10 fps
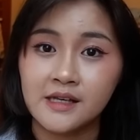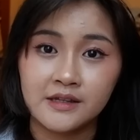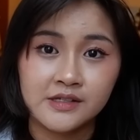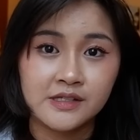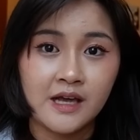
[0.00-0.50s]

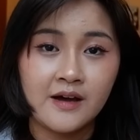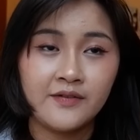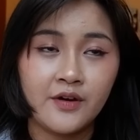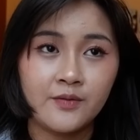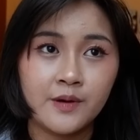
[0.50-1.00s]
Like the
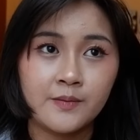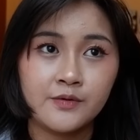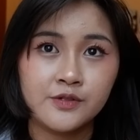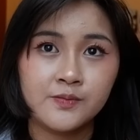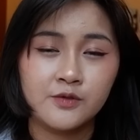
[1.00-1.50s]
staff, I remember
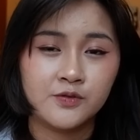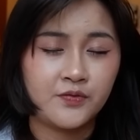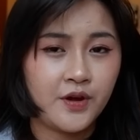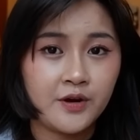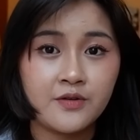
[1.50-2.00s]
was was
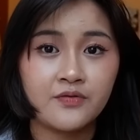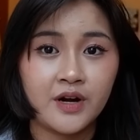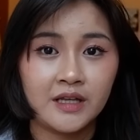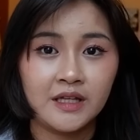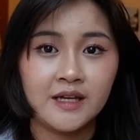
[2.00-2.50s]
very
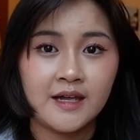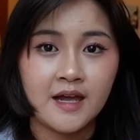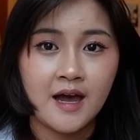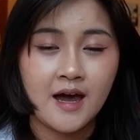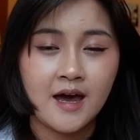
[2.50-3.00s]

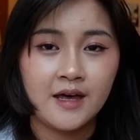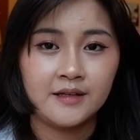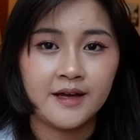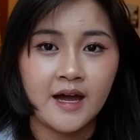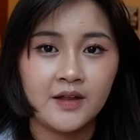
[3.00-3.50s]
friendly,
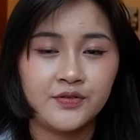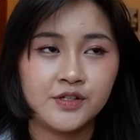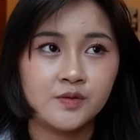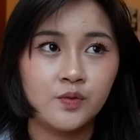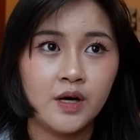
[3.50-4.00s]
and they had
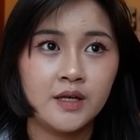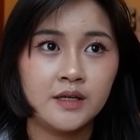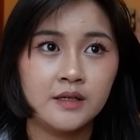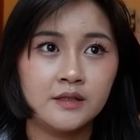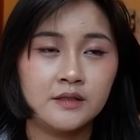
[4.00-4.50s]
this
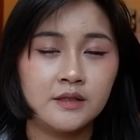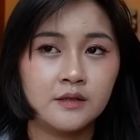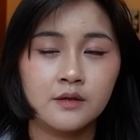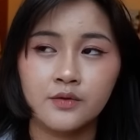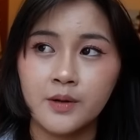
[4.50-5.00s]
one
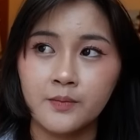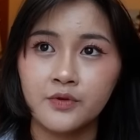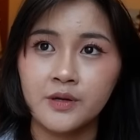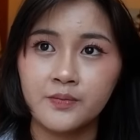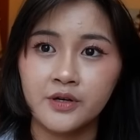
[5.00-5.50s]
grim
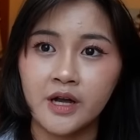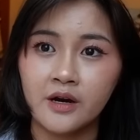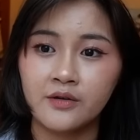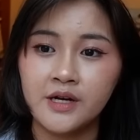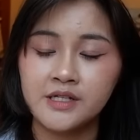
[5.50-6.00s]
reaper
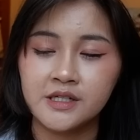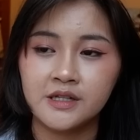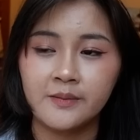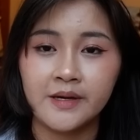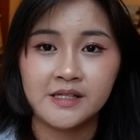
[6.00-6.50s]

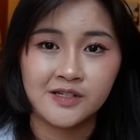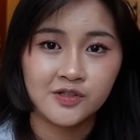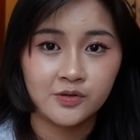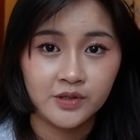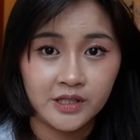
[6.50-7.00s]
decoration that my
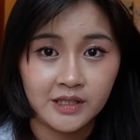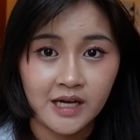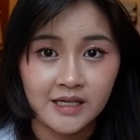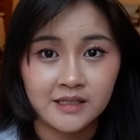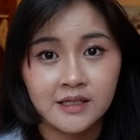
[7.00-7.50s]
sister really
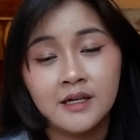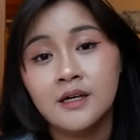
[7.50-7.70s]
liked.